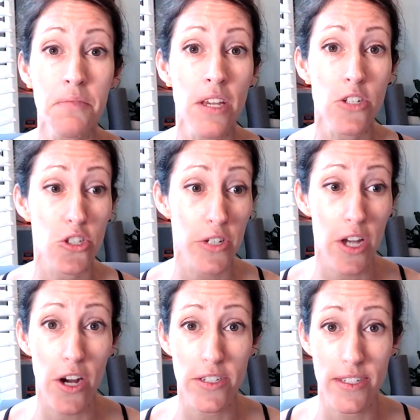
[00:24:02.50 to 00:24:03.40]
to treat
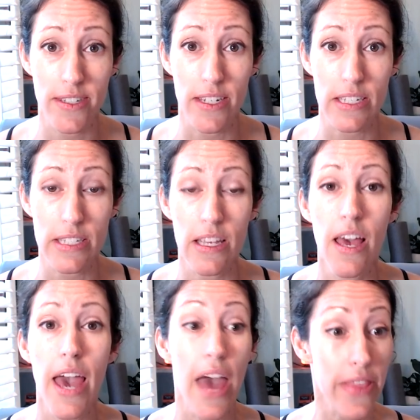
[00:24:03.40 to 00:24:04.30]
heart disease
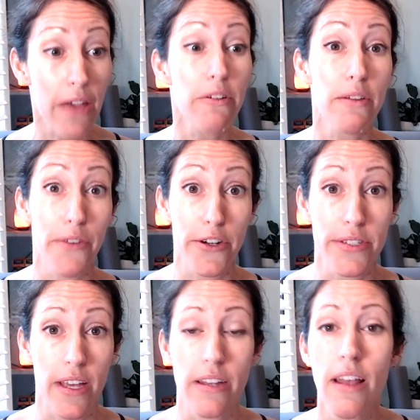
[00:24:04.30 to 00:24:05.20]
and they reverse
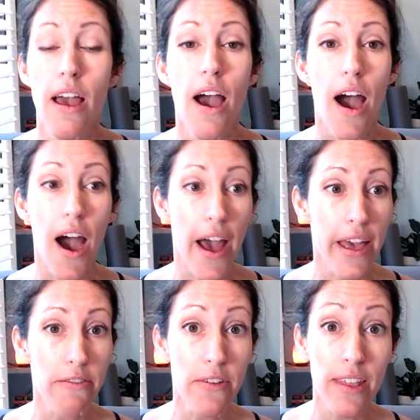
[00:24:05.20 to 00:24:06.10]
it. I
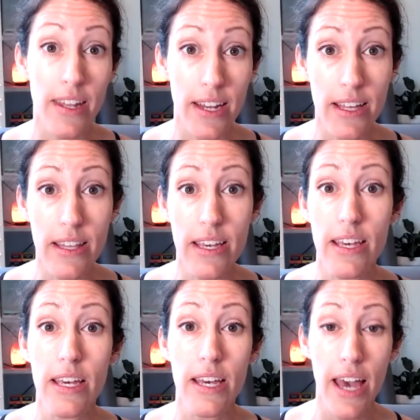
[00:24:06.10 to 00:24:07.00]
have
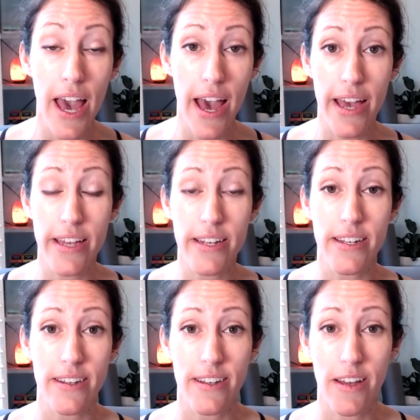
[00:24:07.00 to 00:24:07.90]
clinically
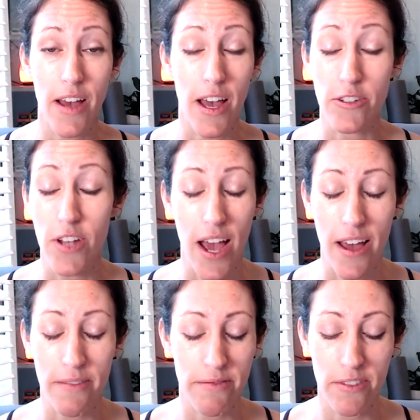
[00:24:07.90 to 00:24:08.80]
had
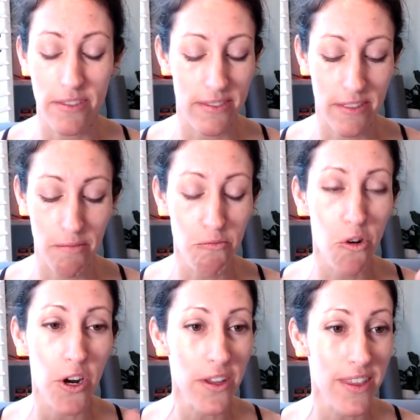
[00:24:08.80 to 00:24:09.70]

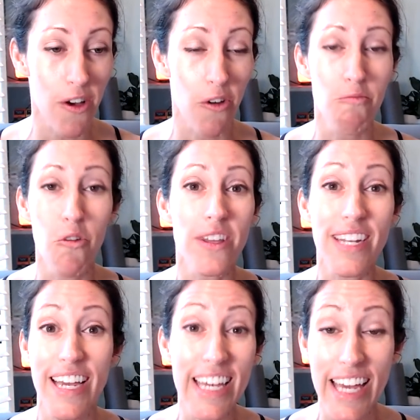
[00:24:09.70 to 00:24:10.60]
more more than
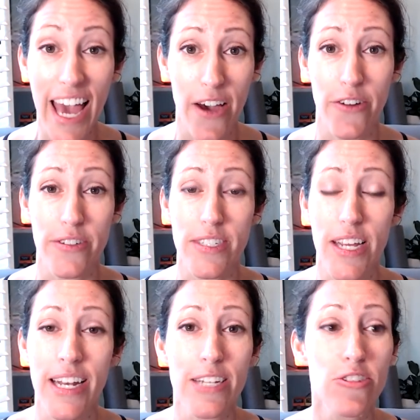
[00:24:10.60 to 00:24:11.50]
I could count,
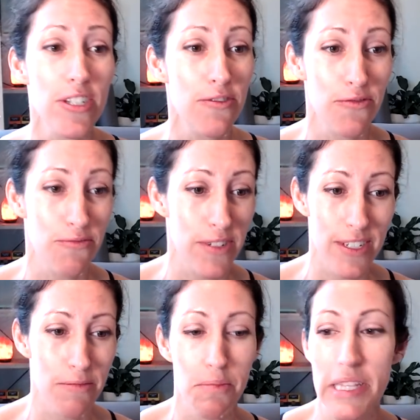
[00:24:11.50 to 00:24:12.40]
and I should have
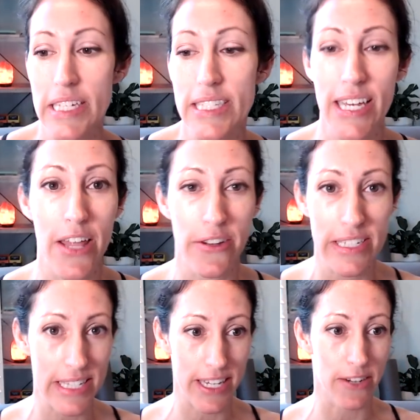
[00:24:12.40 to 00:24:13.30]
put this together
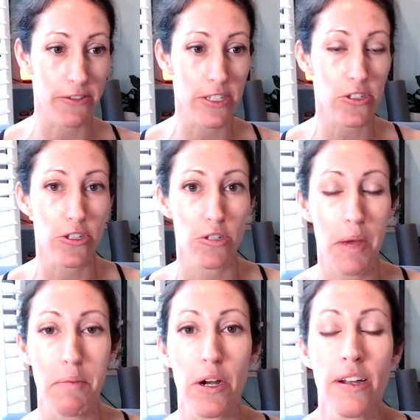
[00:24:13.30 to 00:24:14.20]
as like a research
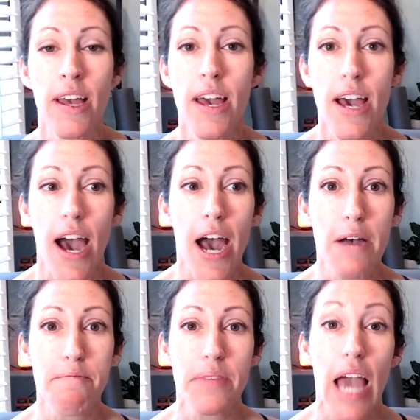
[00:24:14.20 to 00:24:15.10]
paper.
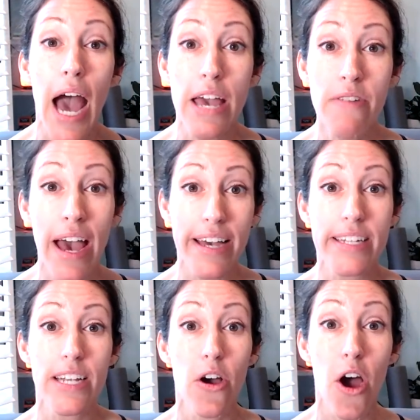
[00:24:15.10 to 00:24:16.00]
Um, I have
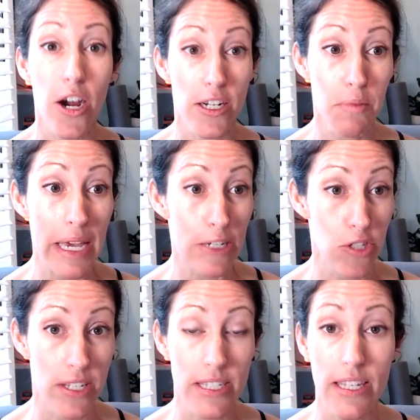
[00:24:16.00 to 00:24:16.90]
had heart
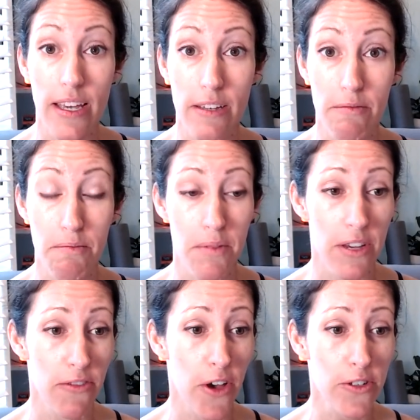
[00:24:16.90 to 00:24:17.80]
patients, like
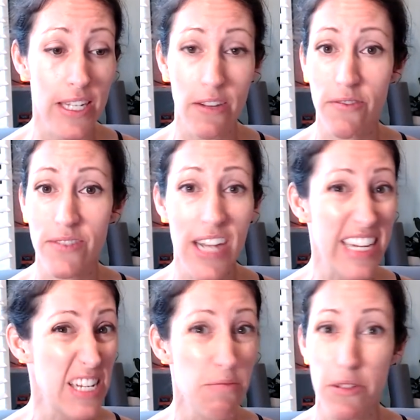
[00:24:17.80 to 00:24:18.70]
folks that have
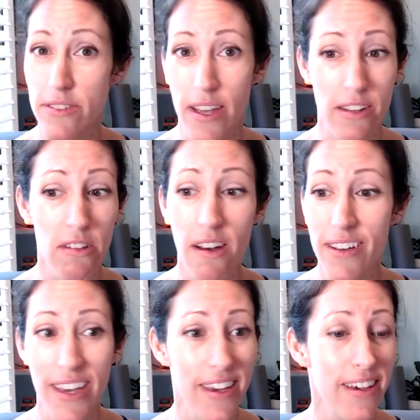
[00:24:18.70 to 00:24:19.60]
ninety percent
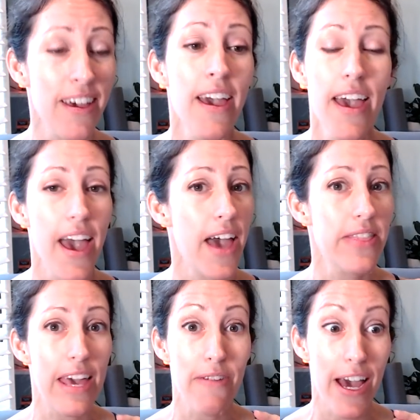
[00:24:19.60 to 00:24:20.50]
clogging, and
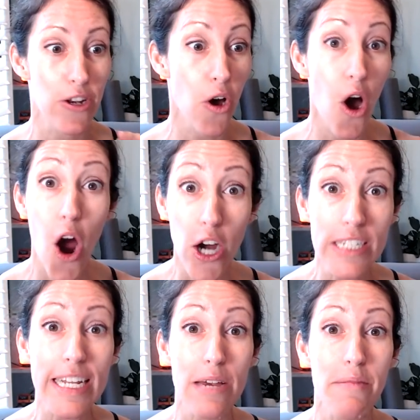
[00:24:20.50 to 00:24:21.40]
they've had heart
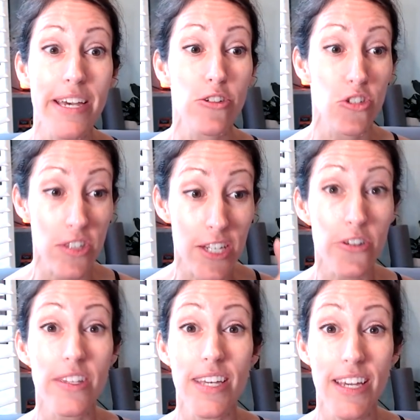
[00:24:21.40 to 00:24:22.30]
damage,
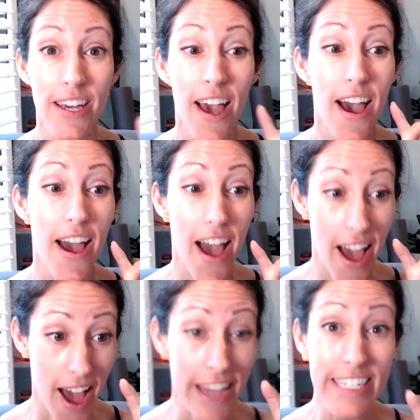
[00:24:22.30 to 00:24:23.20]
literally
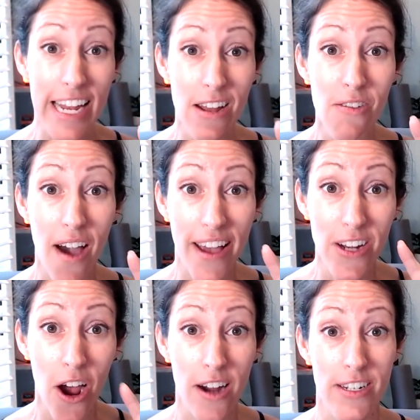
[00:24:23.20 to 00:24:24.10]
identified
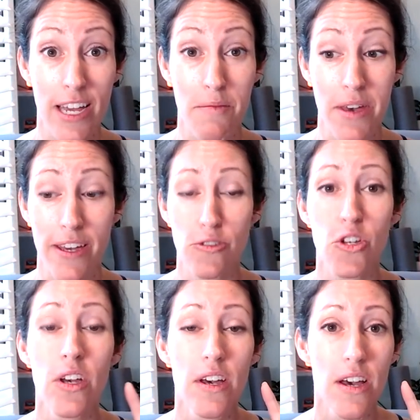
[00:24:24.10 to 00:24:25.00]
heart damage
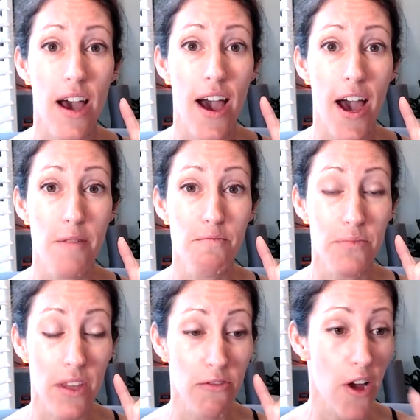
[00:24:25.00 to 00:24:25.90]
um,
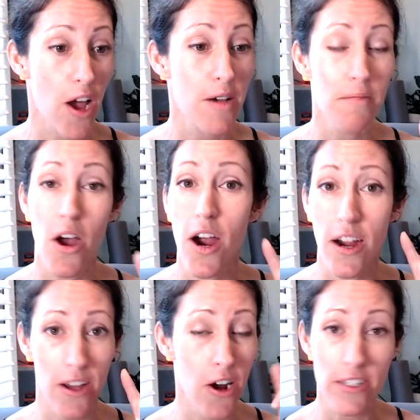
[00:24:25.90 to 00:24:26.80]
from heart,
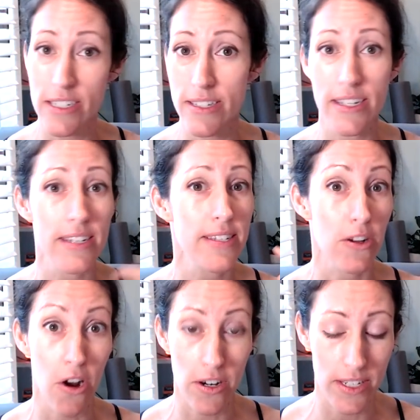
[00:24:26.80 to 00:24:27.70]
heart disease and
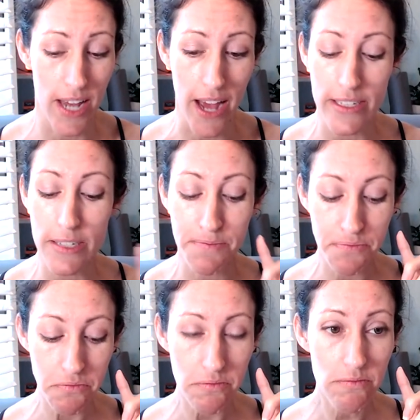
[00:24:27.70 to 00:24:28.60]
heart attacks.
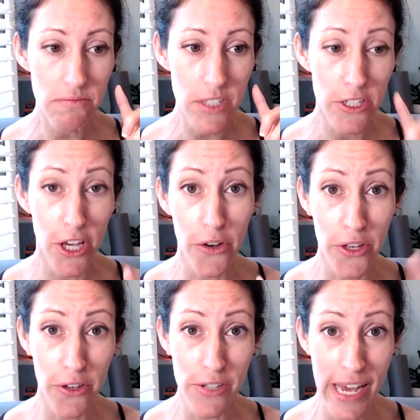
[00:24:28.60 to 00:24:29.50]

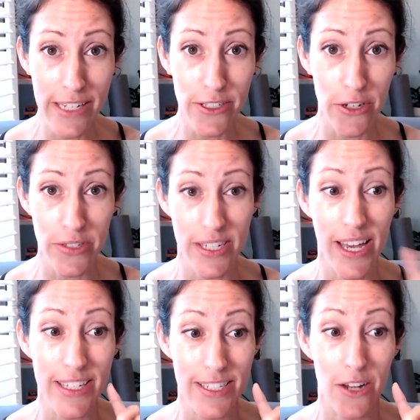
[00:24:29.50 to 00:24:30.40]
CoQ10 dosing
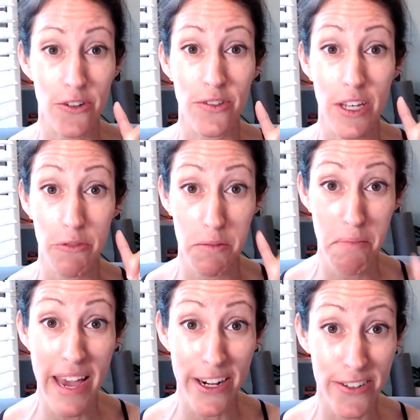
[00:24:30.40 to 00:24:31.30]
has not only
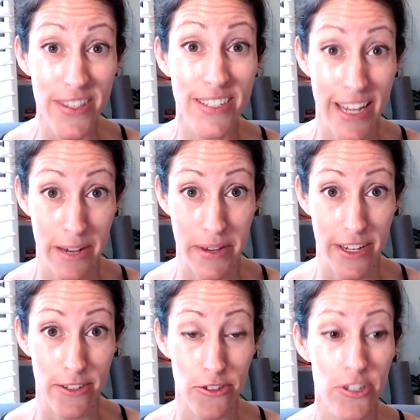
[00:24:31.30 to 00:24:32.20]
repaired the
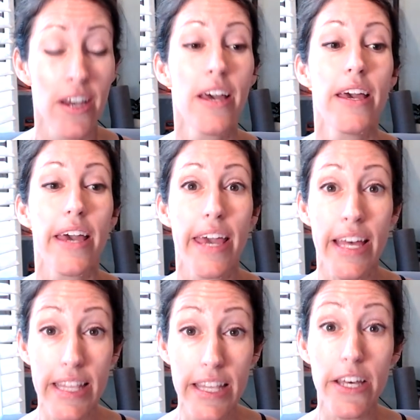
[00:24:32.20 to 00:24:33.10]
damage,
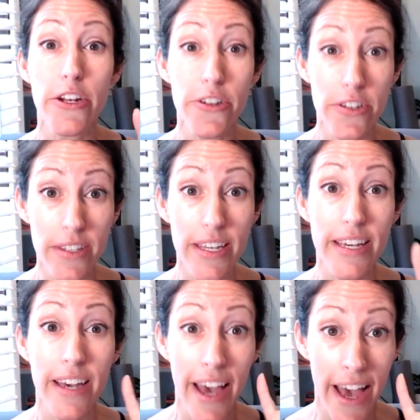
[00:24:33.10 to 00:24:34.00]
it
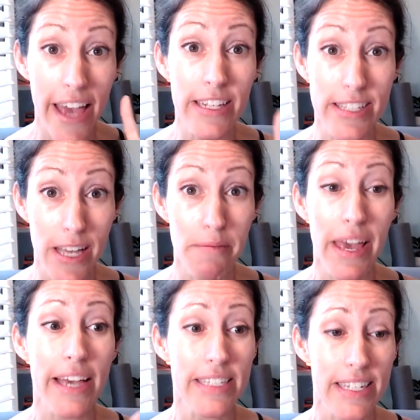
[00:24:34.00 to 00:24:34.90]
literally, in some
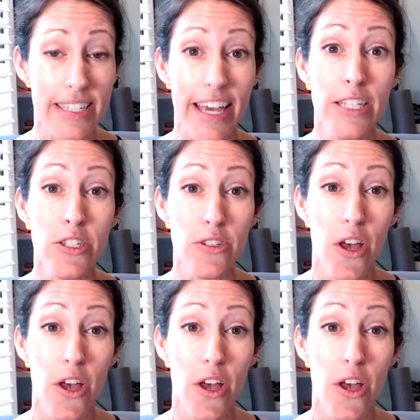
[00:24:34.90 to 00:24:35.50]
cases, it's